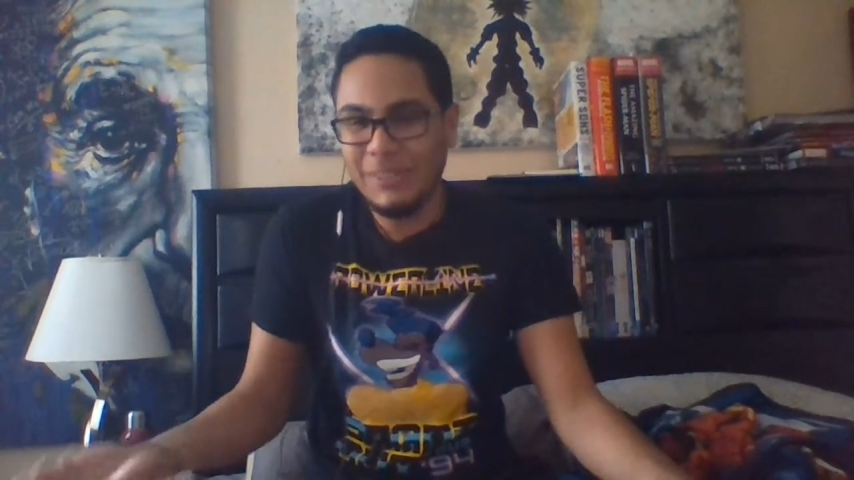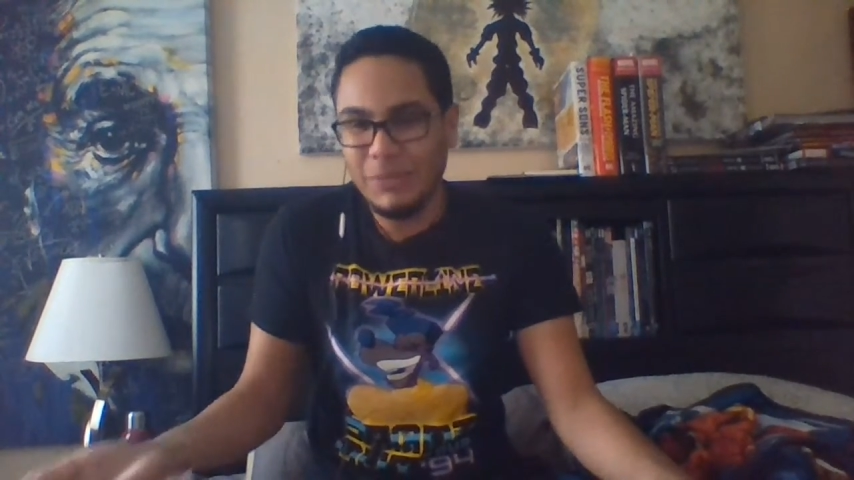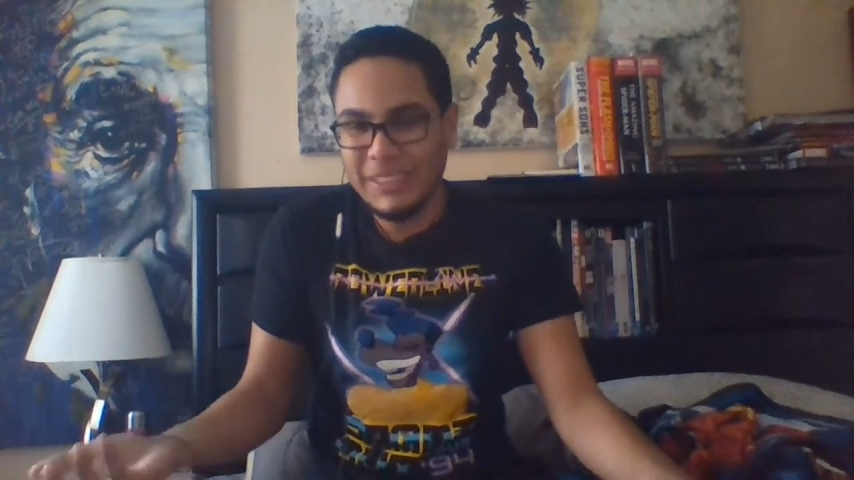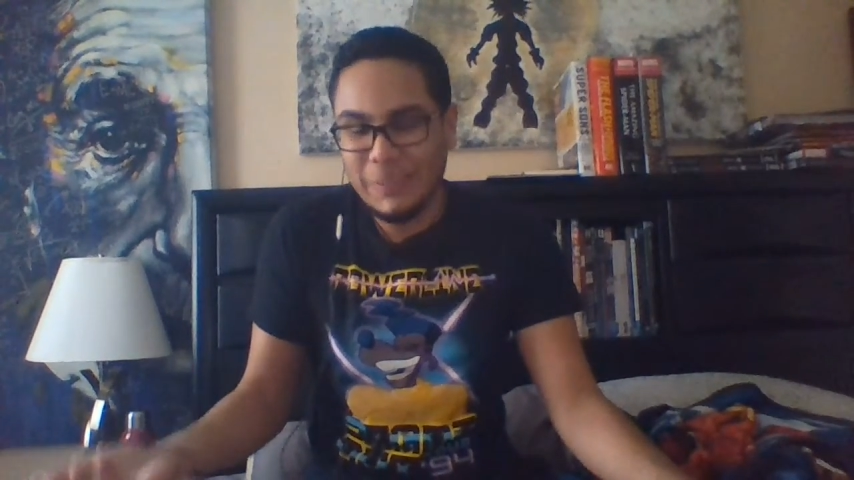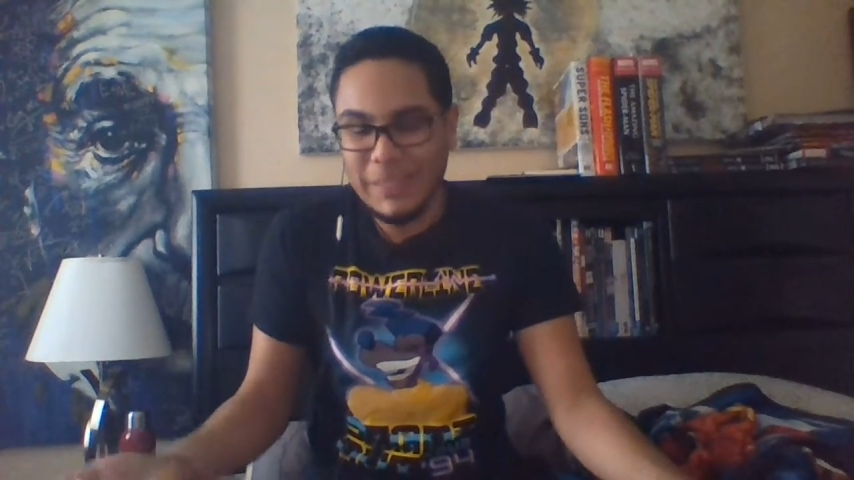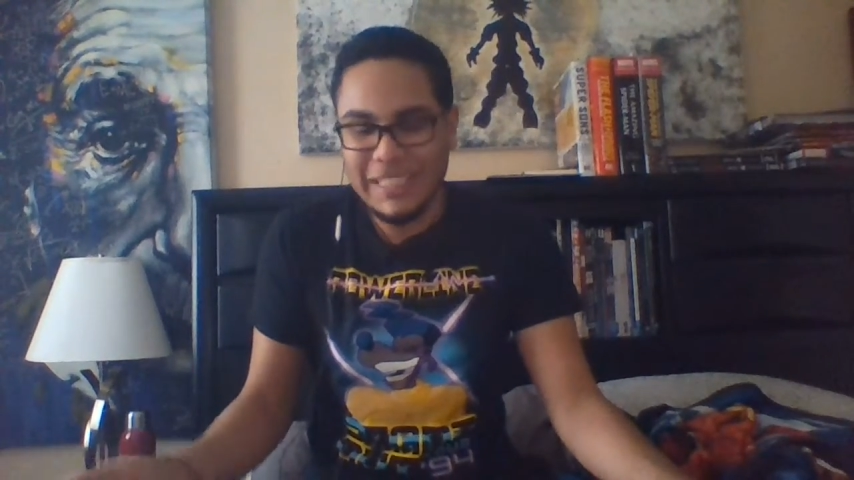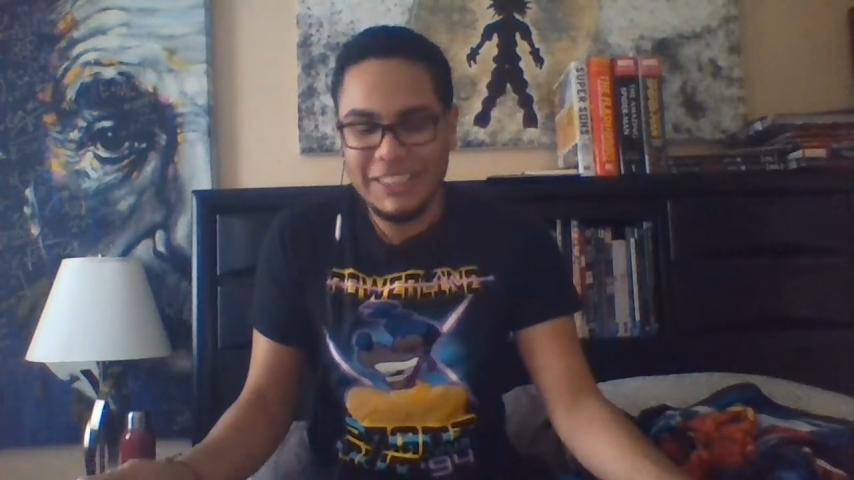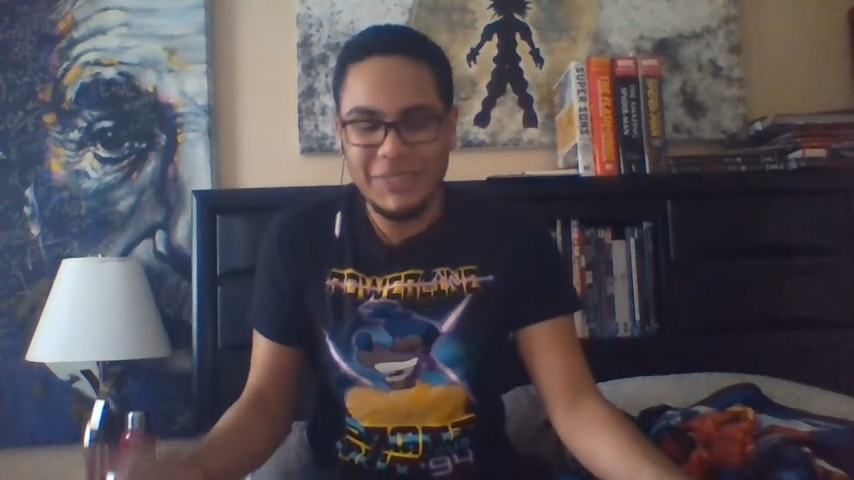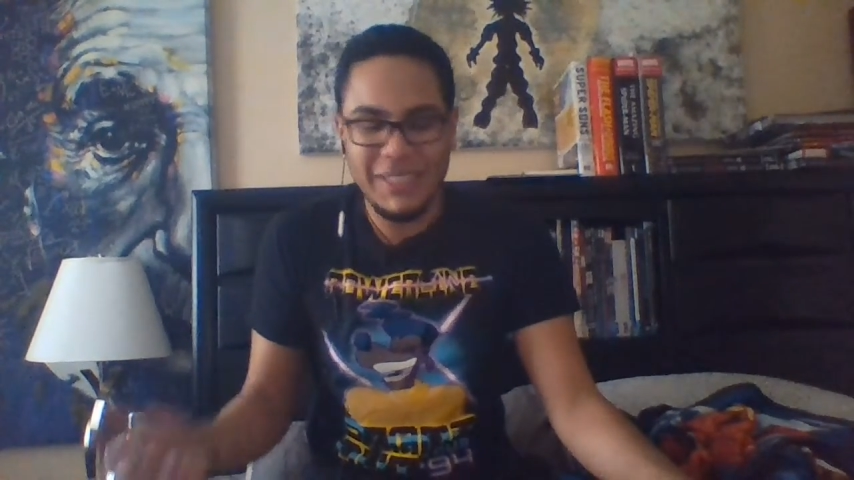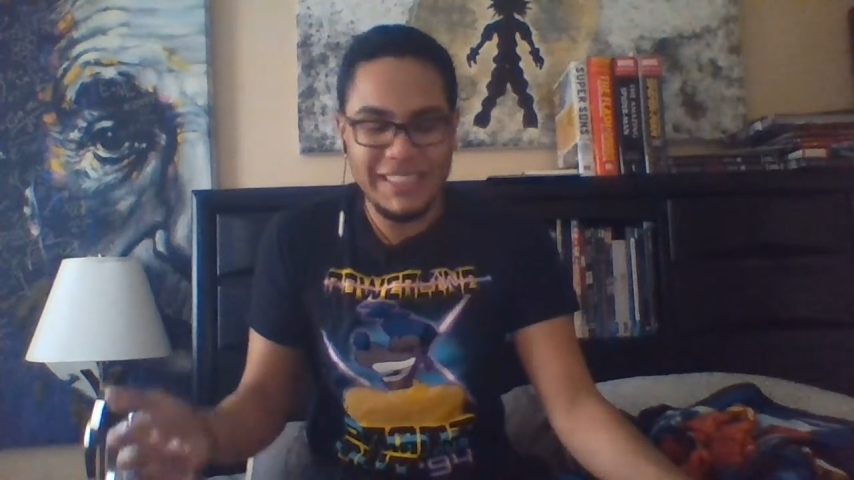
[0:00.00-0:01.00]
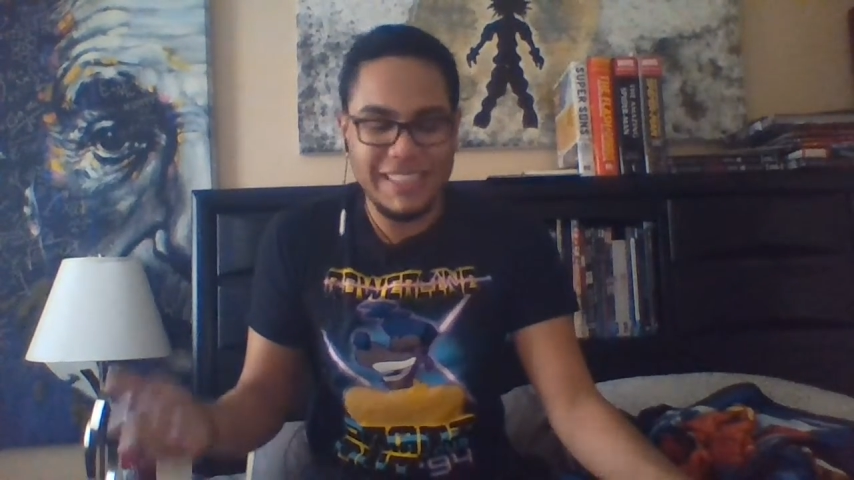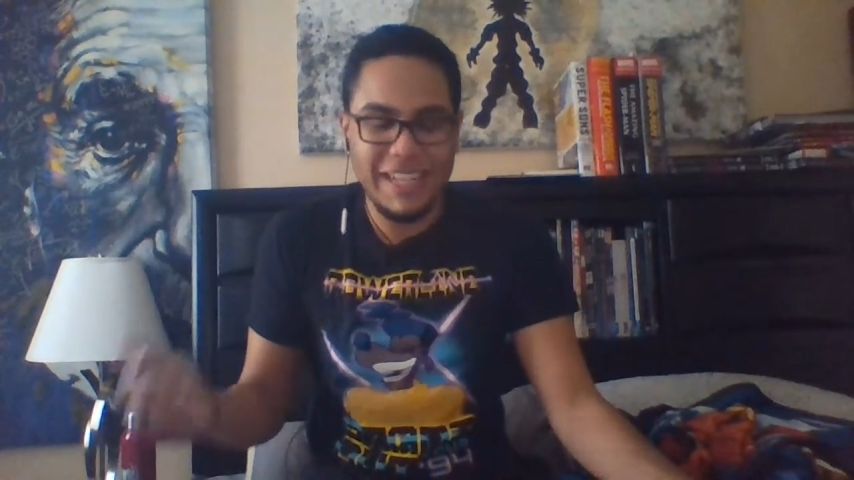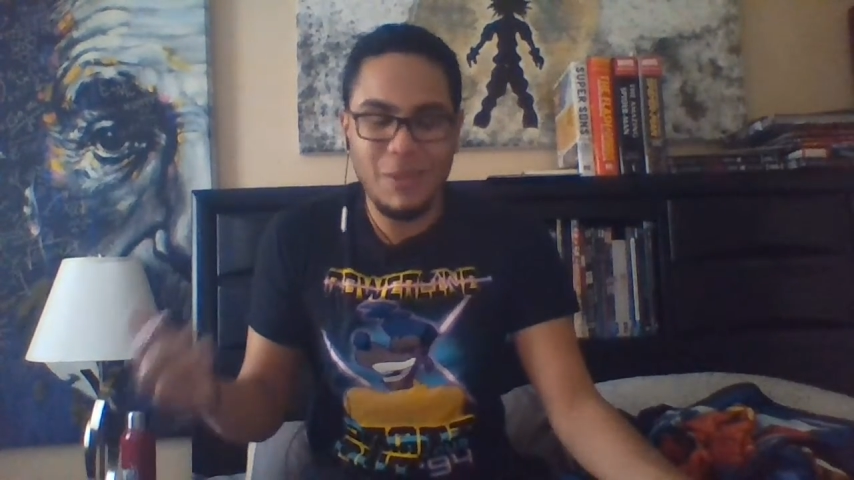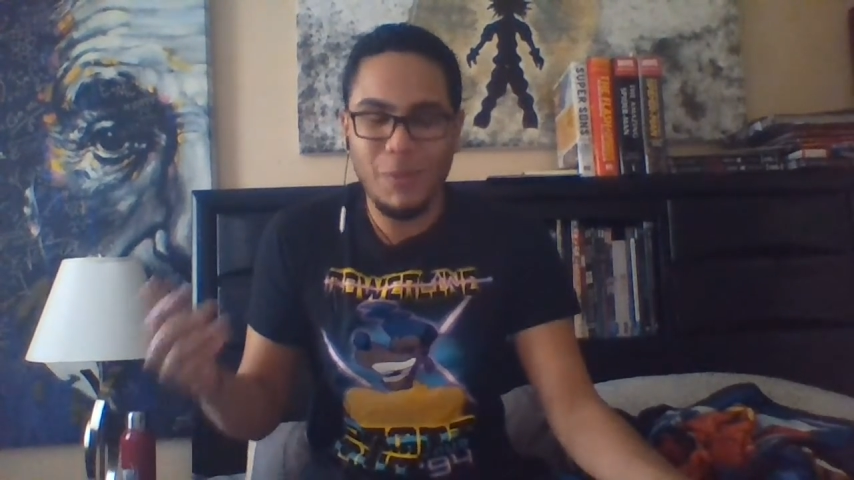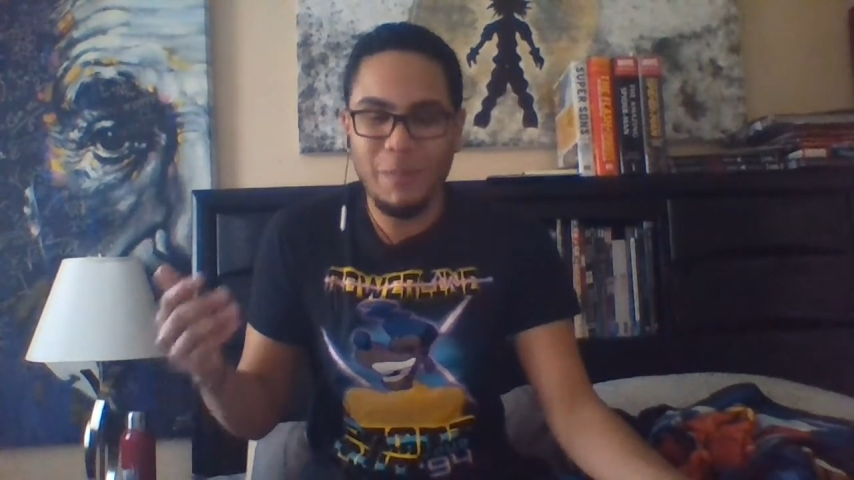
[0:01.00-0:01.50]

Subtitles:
What's the big issue? And it's like,